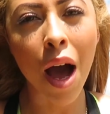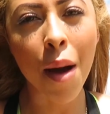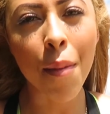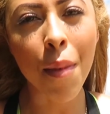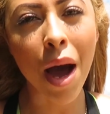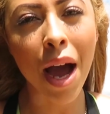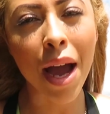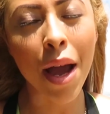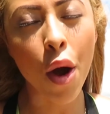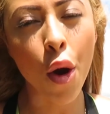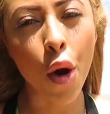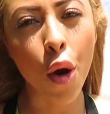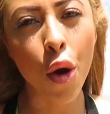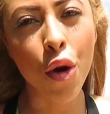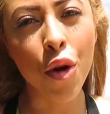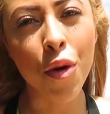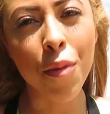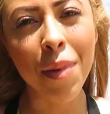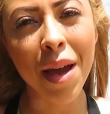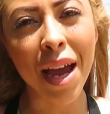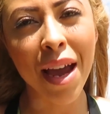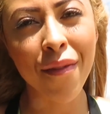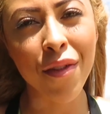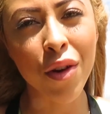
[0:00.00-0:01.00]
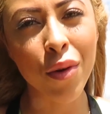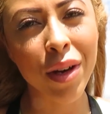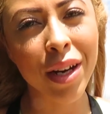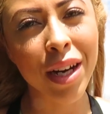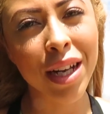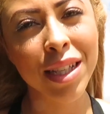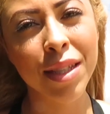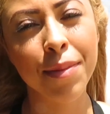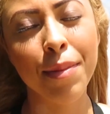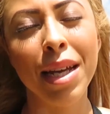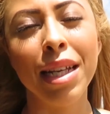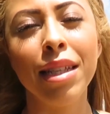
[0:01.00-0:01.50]
I hope
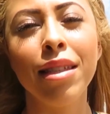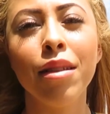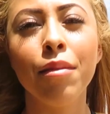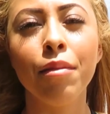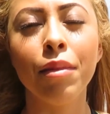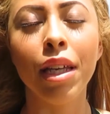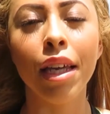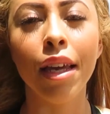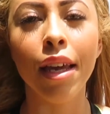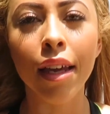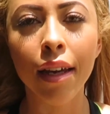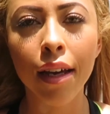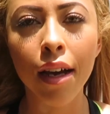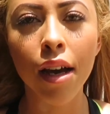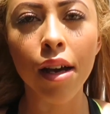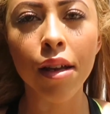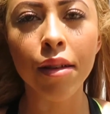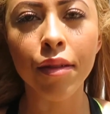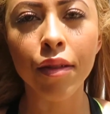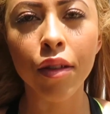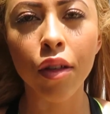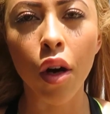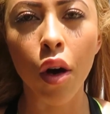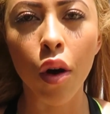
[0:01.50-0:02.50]
everyone has made some kick-ass